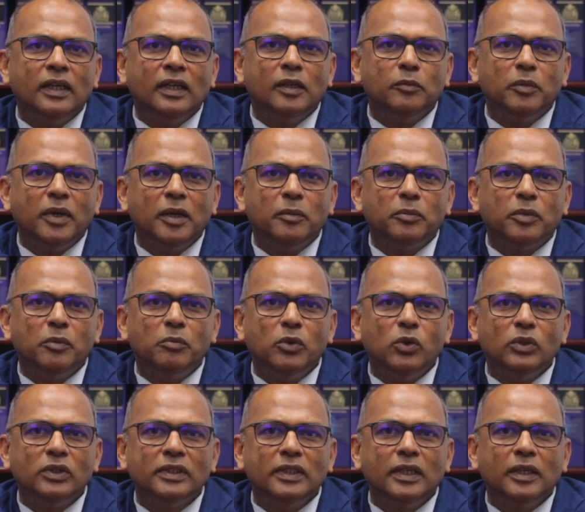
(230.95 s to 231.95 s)
and by
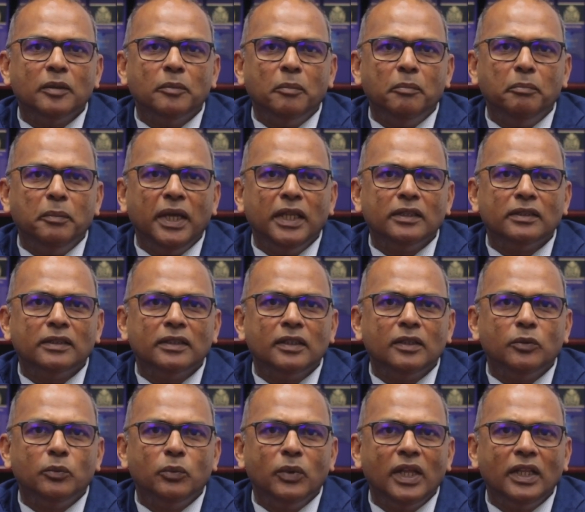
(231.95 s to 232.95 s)
promoting
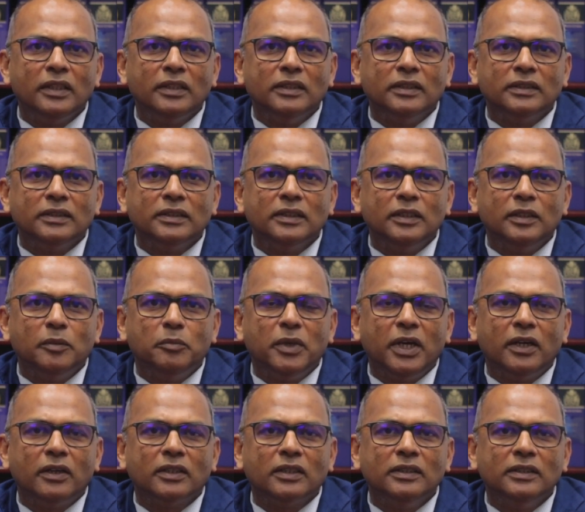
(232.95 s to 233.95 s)
mental wellness in the
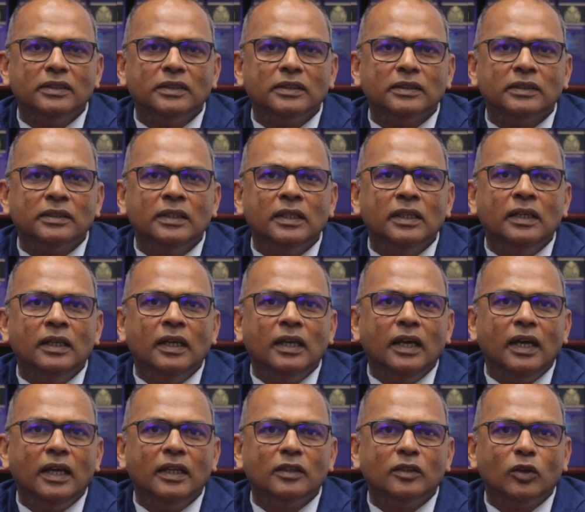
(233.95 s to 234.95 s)
Americas
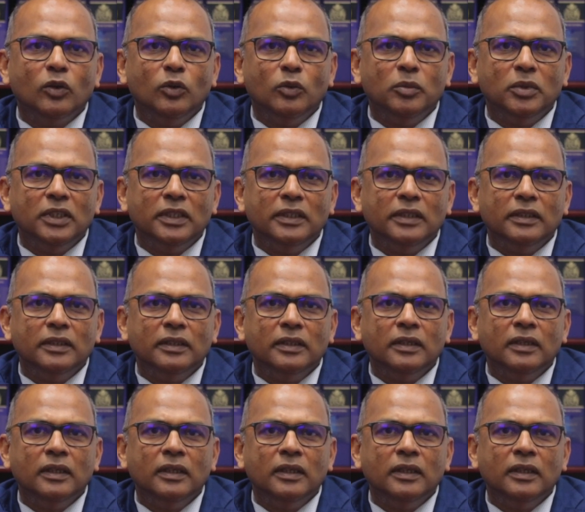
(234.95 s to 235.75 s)
and globally.